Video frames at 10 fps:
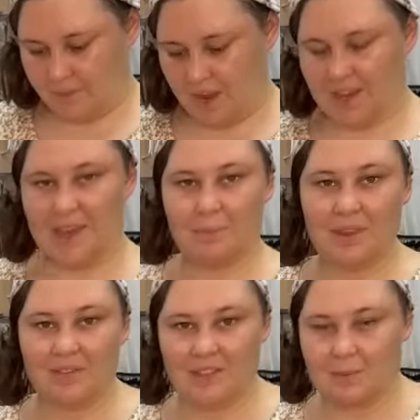I can't
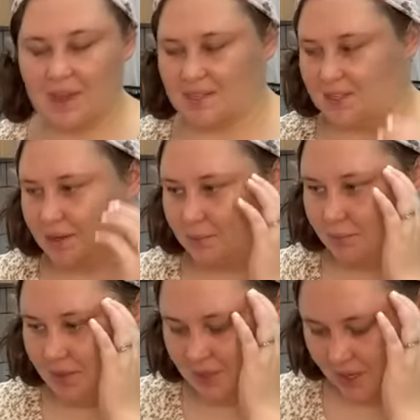believe it's past
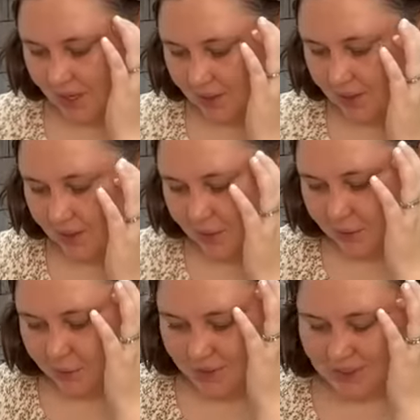midnight.
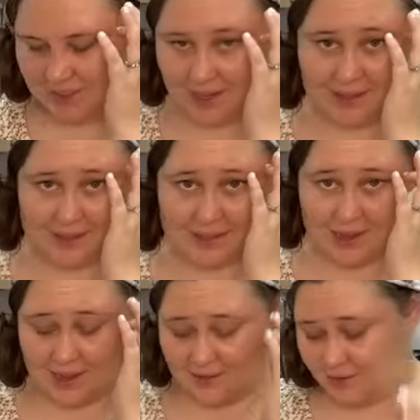We need to end this
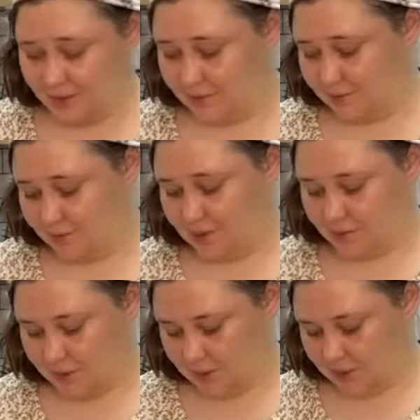live and go
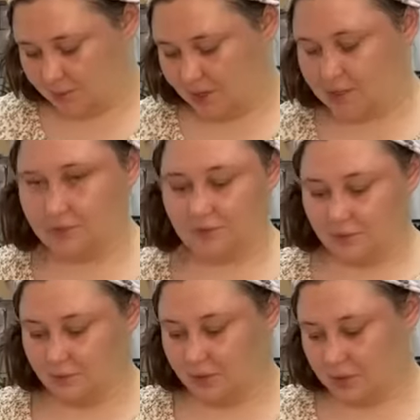sleep. I do feel
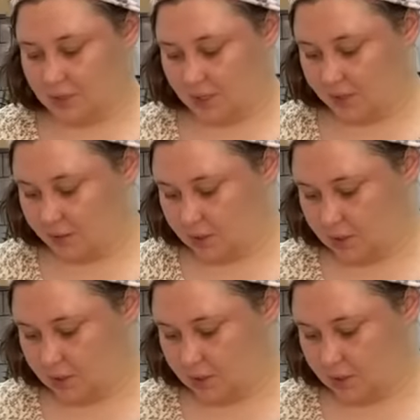really tired.